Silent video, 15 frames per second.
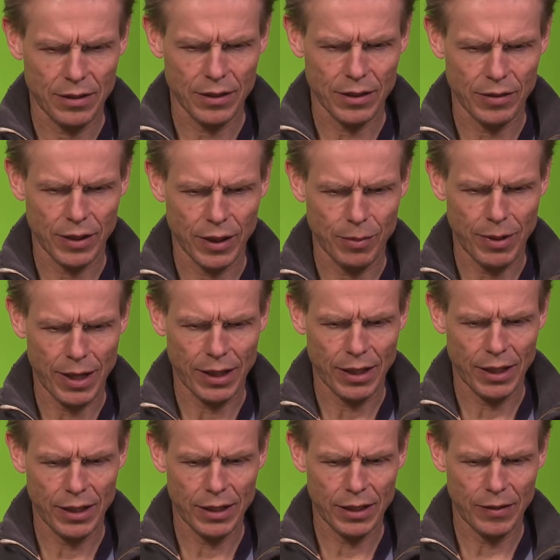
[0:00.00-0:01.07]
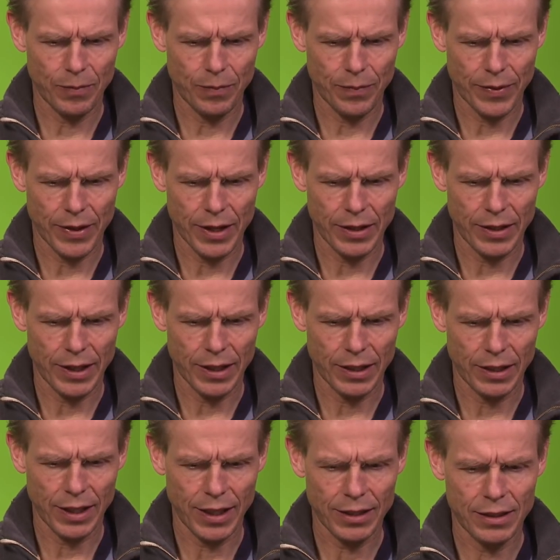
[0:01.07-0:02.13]
So I go back here, I take
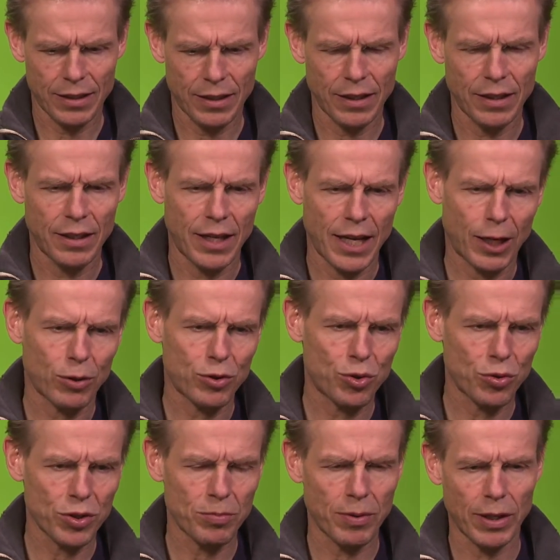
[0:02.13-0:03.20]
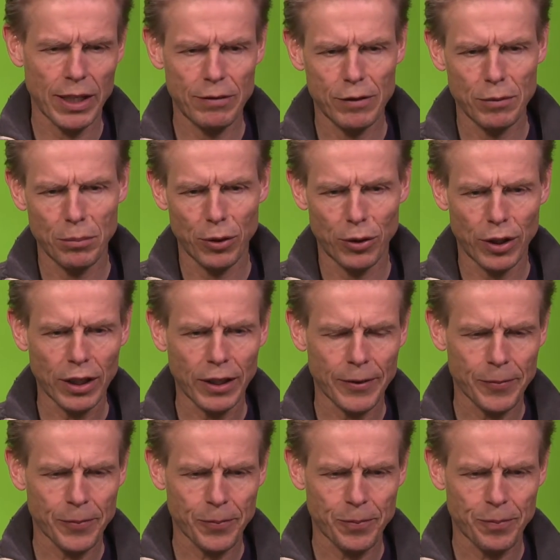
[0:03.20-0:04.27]
that. I could choose more, even more.
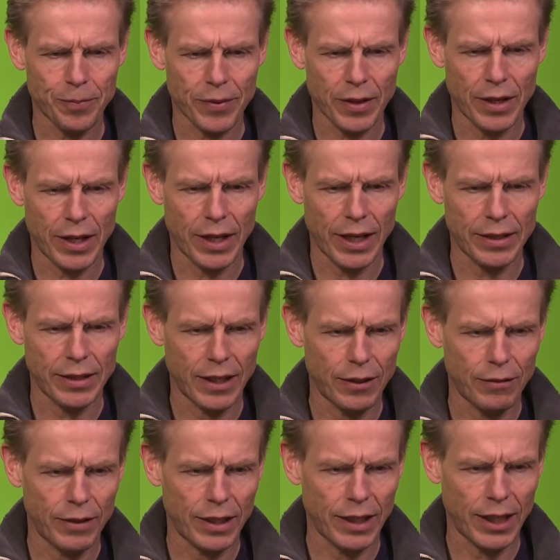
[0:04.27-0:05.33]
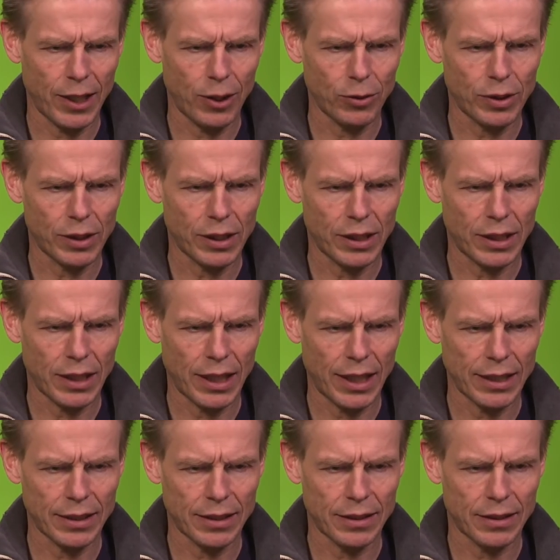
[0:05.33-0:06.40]
And now when I look
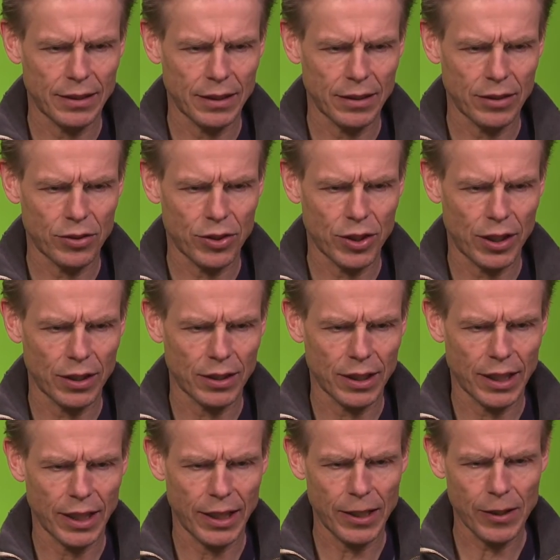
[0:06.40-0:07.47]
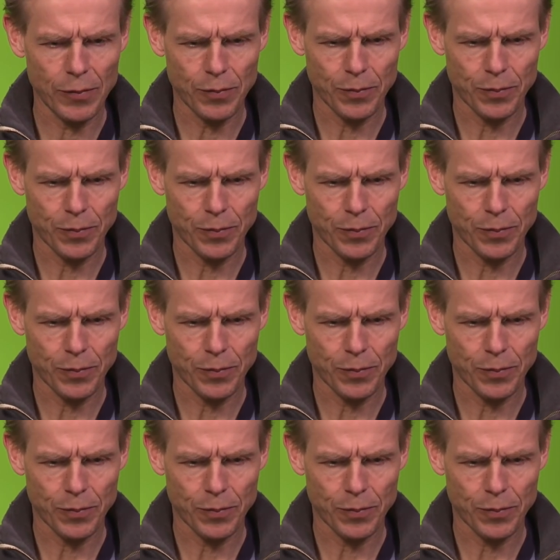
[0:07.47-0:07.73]
at the chart again,